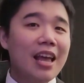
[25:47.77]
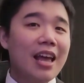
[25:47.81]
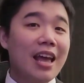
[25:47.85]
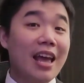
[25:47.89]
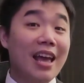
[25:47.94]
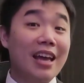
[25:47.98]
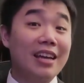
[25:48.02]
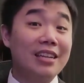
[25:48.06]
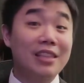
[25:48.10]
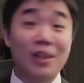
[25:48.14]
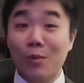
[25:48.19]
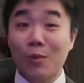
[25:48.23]

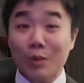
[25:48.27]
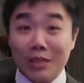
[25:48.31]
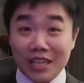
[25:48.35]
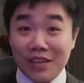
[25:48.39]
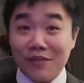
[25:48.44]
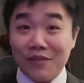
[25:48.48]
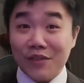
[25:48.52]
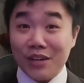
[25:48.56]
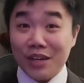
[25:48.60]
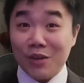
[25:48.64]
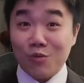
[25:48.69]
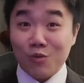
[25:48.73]
And there was
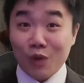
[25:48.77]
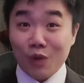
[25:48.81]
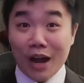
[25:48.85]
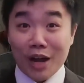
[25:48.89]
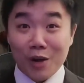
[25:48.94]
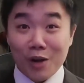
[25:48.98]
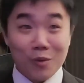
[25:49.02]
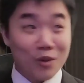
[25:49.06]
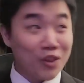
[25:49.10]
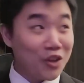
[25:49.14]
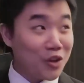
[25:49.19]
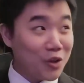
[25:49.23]
even a
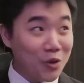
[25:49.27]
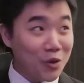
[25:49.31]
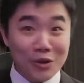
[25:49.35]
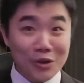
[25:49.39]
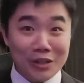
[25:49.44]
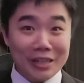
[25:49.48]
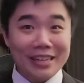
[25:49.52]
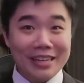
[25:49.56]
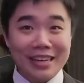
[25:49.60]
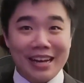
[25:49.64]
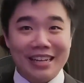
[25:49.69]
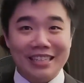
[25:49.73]
rock with
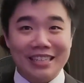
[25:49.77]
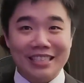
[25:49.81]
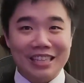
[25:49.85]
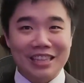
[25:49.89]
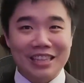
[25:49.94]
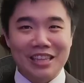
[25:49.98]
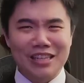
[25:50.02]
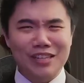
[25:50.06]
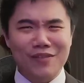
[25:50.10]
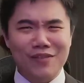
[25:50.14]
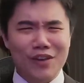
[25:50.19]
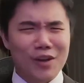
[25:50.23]
googly eyes in
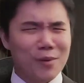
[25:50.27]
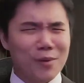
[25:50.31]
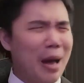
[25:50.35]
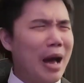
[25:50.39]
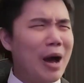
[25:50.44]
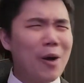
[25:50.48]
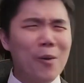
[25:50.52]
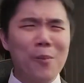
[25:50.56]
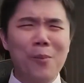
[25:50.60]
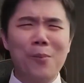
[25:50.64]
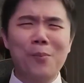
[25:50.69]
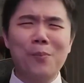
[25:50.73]
this film.
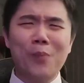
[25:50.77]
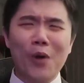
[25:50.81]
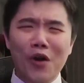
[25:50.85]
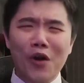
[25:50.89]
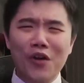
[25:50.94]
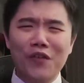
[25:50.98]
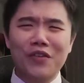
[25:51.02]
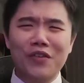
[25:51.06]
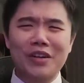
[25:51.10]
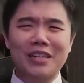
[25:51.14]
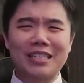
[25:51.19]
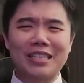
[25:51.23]
How
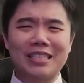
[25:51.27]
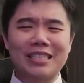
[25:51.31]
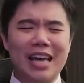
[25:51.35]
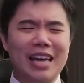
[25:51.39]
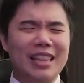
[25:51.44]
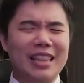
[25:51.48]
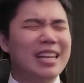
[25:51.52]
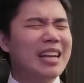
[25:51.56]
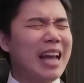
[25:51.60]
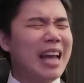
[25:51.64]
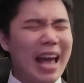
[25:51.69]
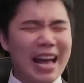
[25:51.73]
perfect is
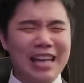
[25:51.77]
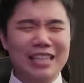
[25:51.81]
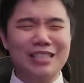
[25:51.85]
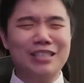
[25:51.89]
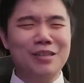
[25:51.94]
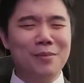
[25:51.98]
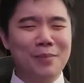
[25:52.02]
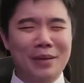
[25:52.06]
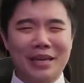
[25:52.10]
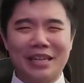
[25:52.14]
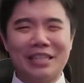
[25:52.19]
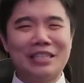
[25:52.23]
that? That has
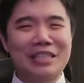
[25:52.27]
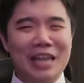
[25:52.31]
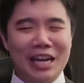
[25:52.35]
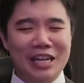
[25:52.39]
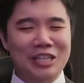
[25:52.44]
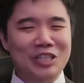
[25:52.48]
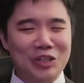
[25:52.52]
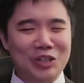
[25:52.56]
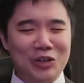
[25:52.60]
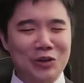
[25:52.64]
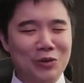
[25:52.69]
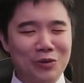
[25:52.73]
to be
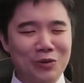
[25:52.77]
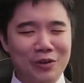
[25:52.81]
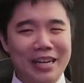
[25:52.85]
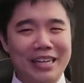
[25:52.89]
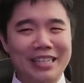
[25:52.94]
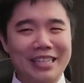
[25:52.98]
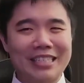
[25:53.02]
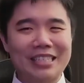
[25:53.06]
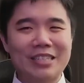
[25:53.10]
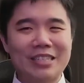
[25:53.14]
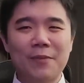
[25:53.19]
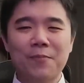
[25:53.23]
intentional,
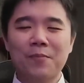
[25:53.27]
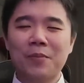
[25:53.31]
right?